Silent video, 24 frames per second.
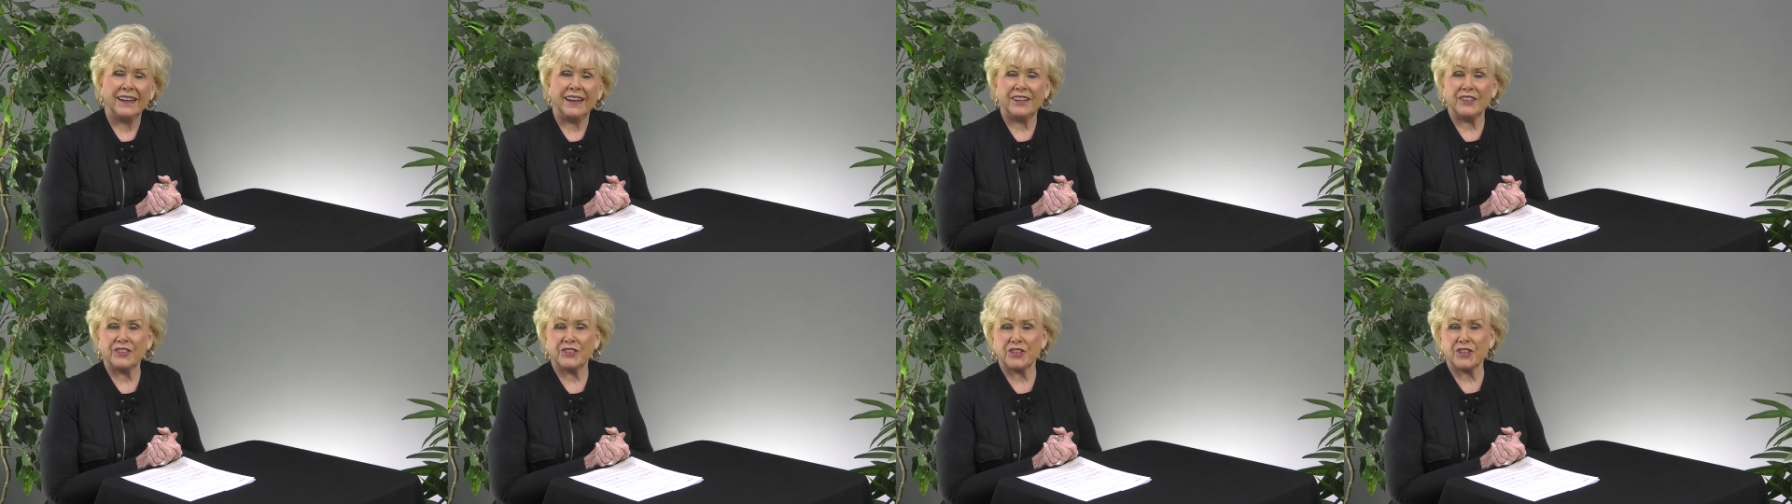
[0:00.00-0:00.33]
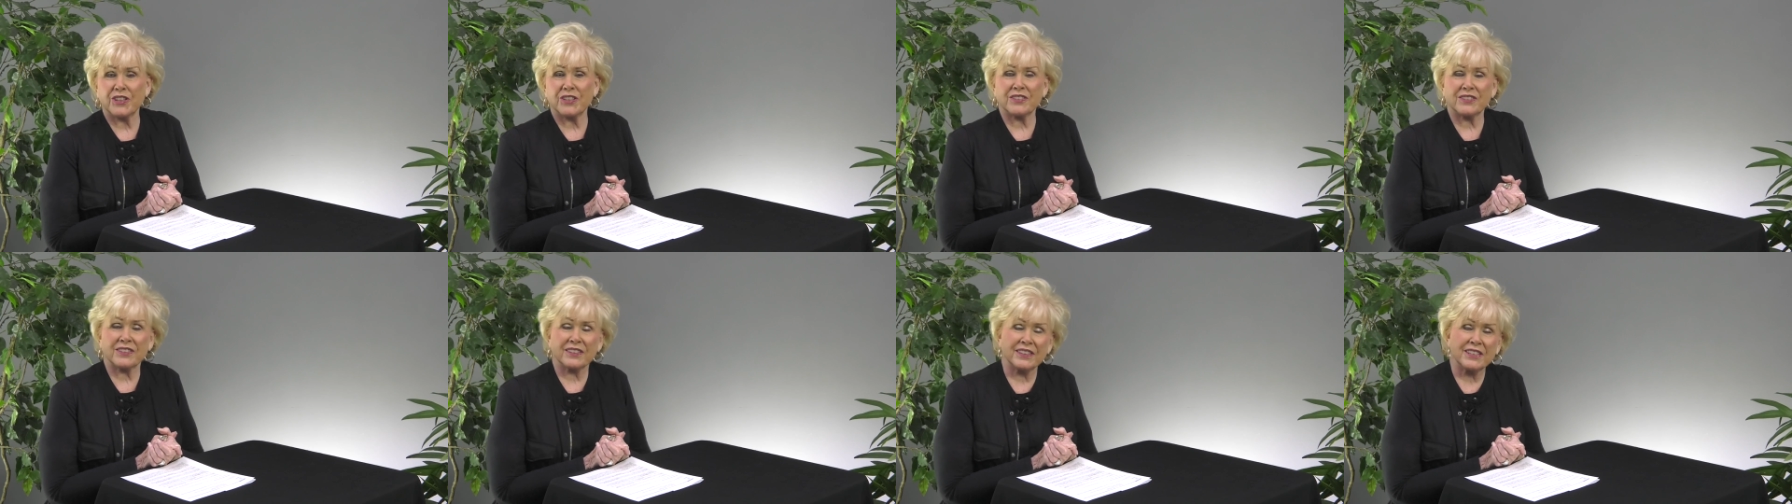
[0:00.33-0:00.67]
and
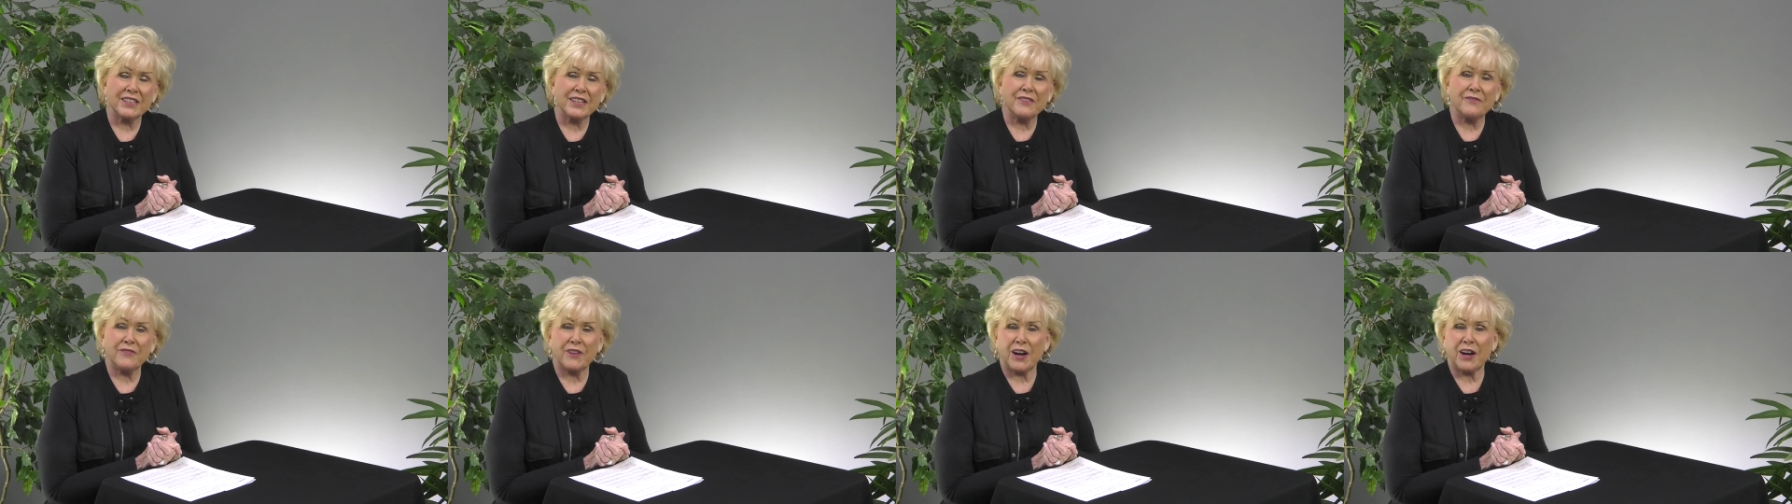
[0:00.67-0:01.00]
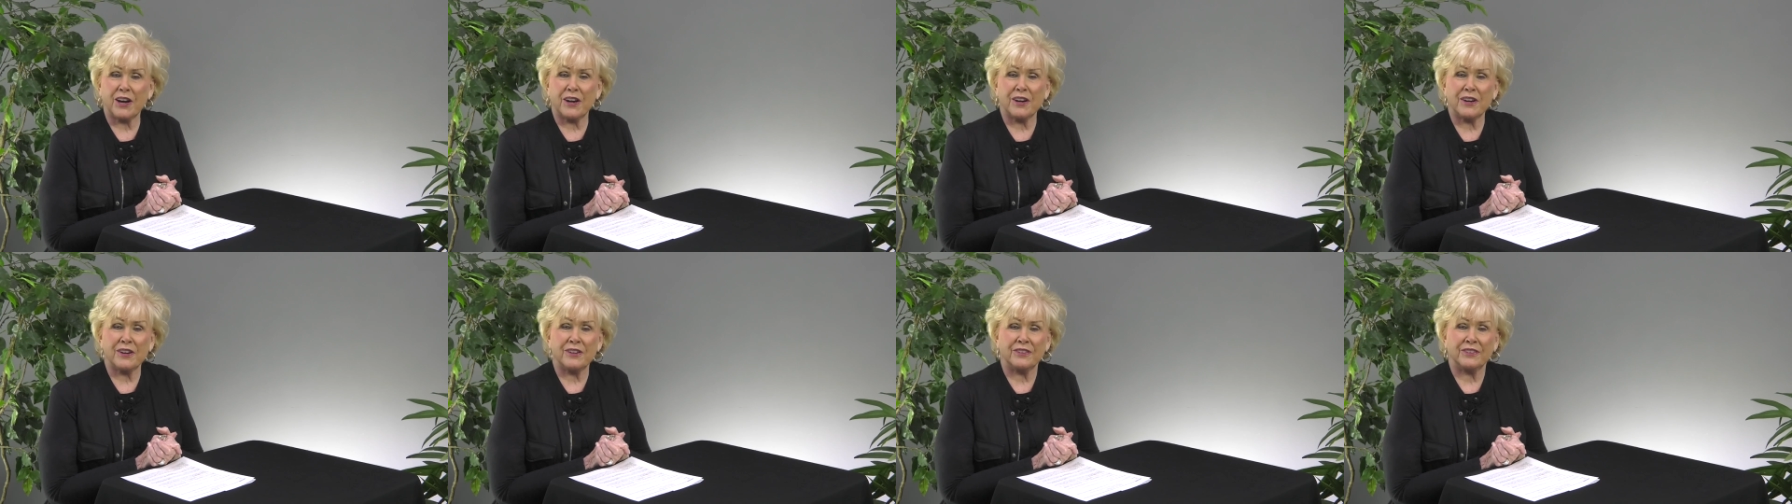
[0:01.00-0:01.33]
just live
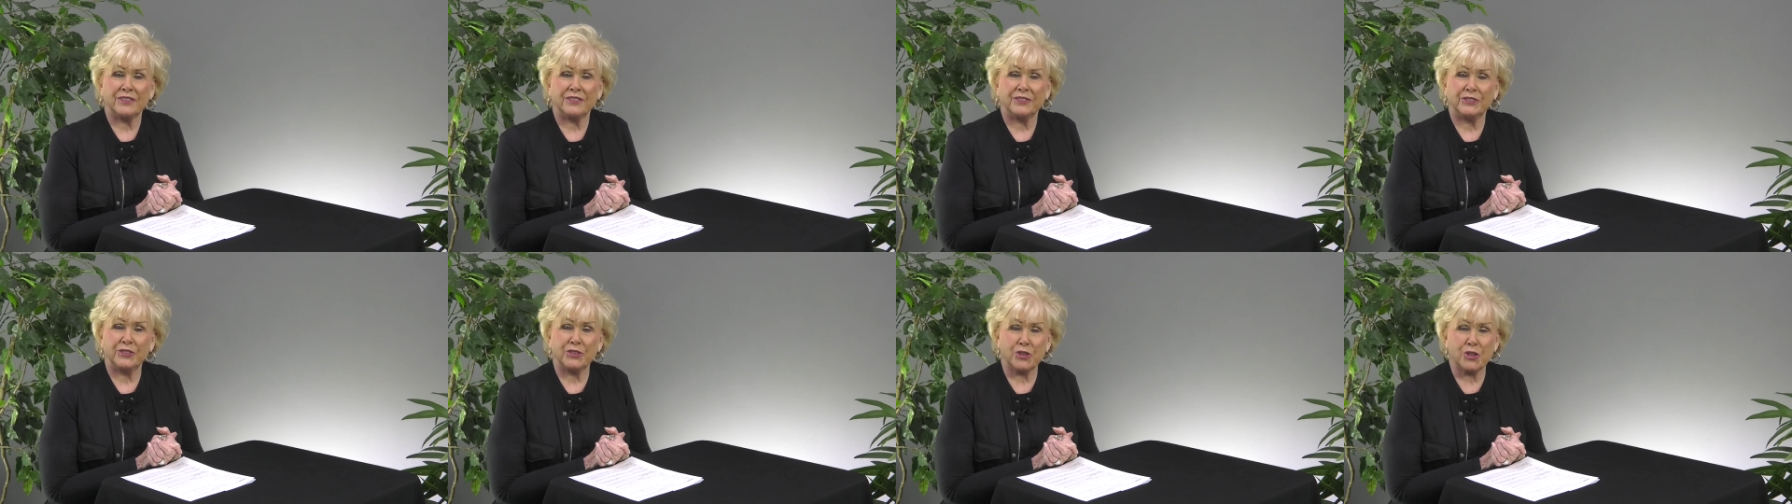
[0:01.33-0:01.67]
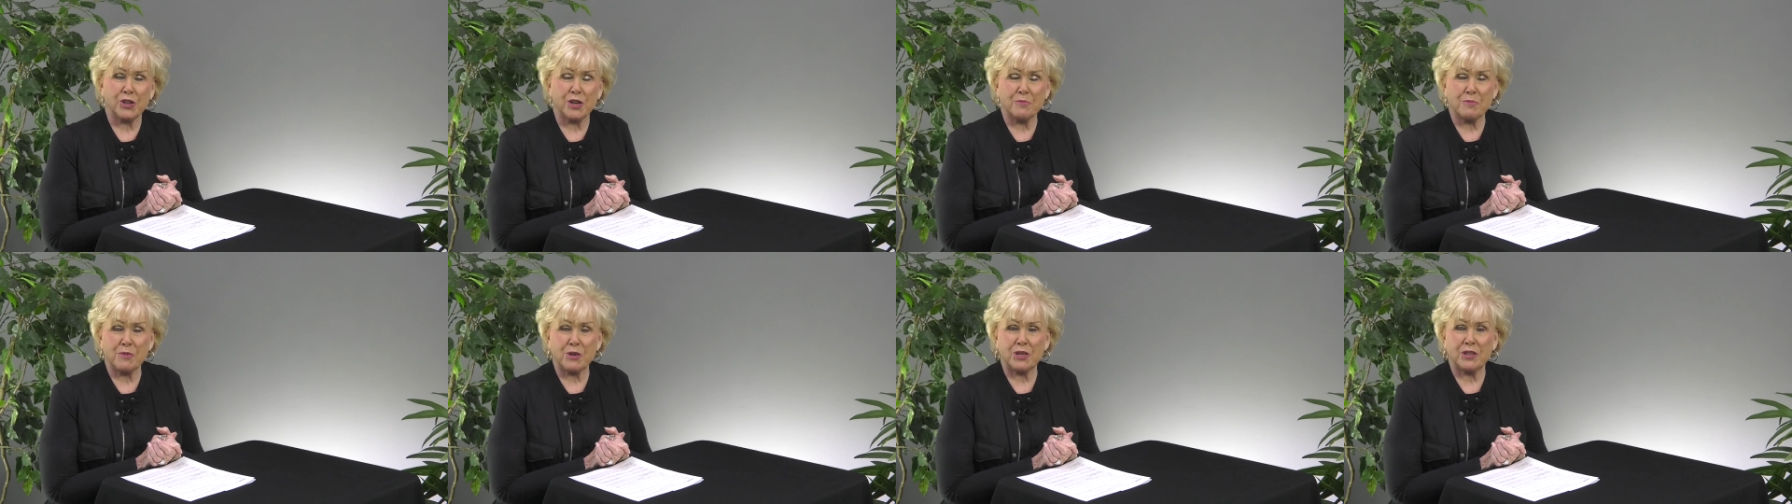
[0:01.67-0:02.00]
our
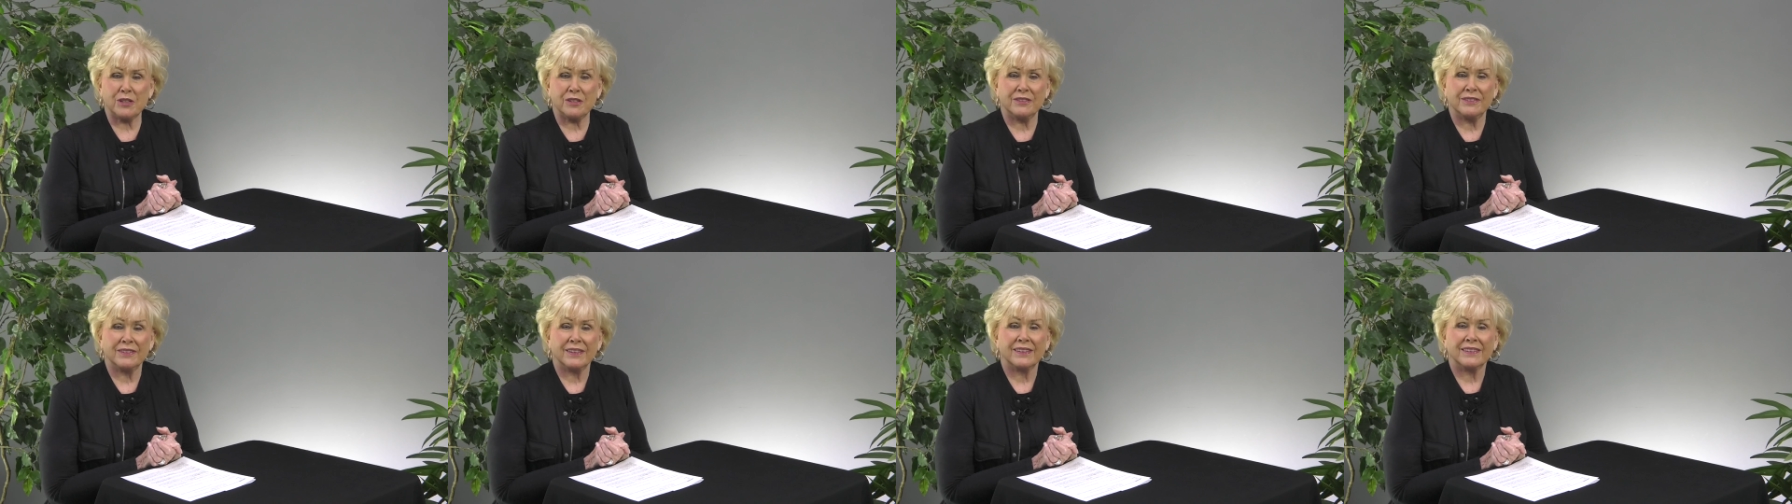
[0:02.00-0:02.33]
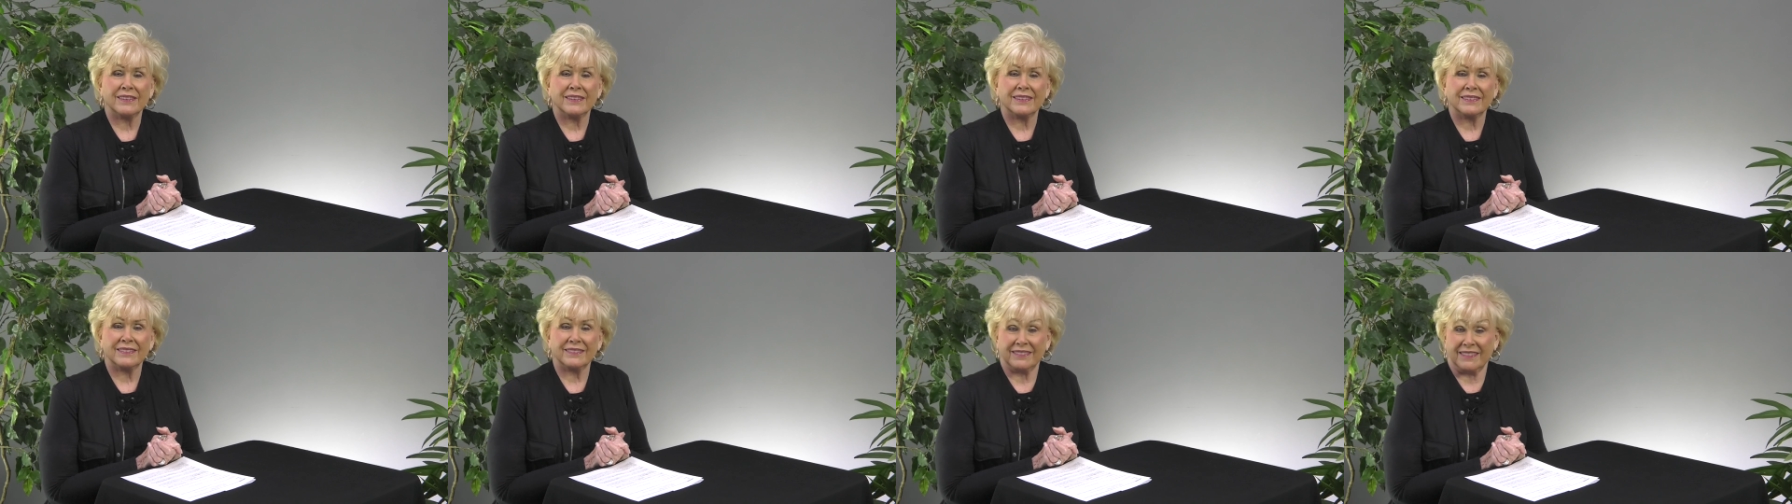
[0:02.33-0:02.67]
normal
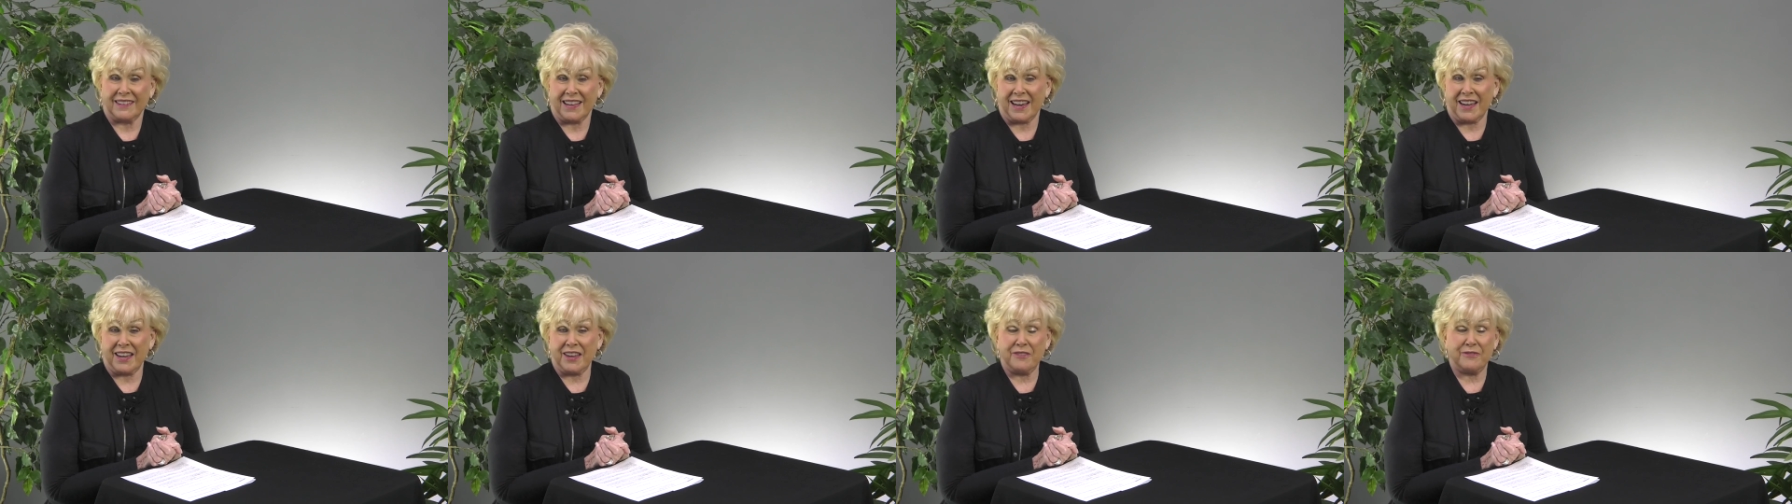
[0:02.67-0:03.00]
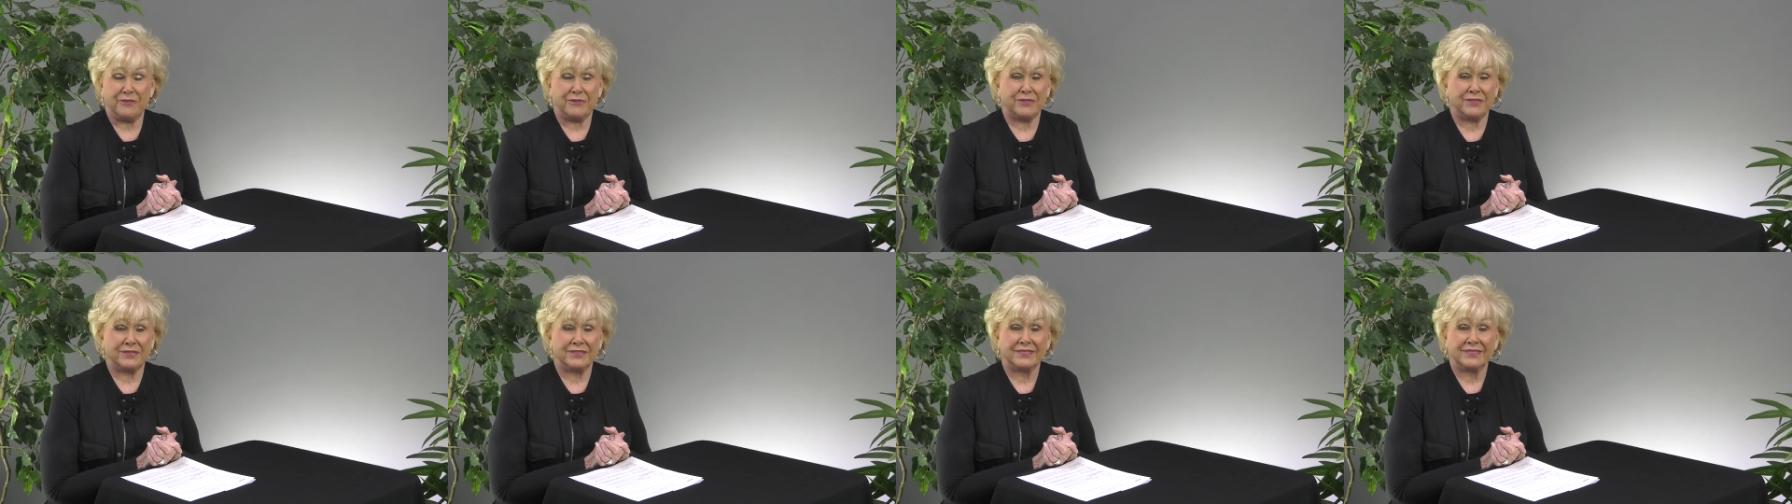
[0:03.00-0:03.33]

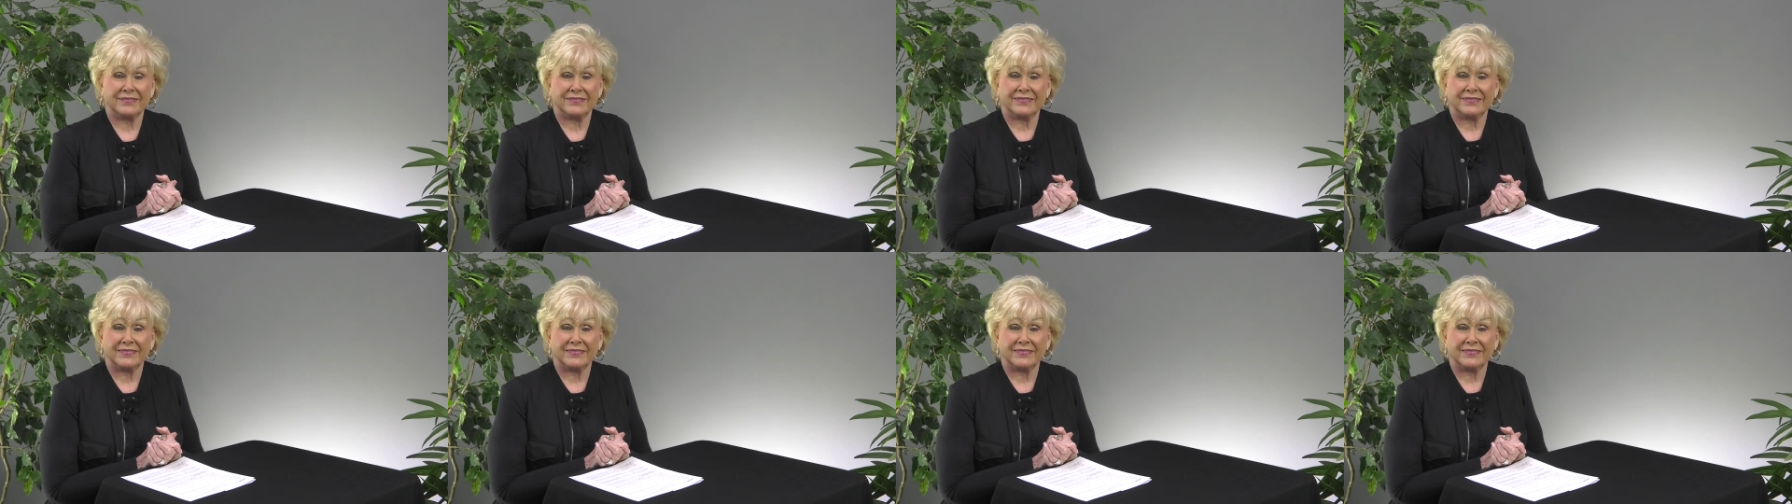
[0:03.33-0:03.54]
life,